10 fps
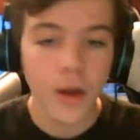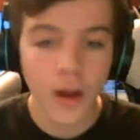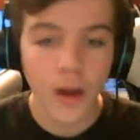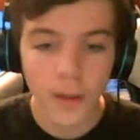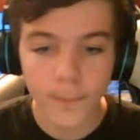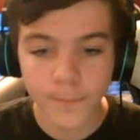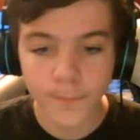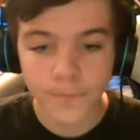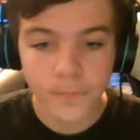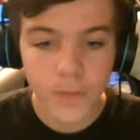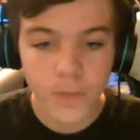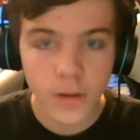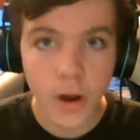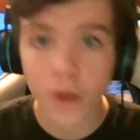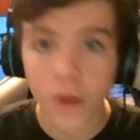
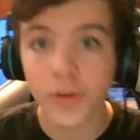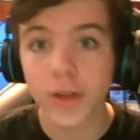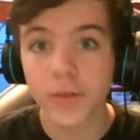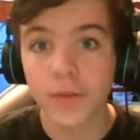Ocarina of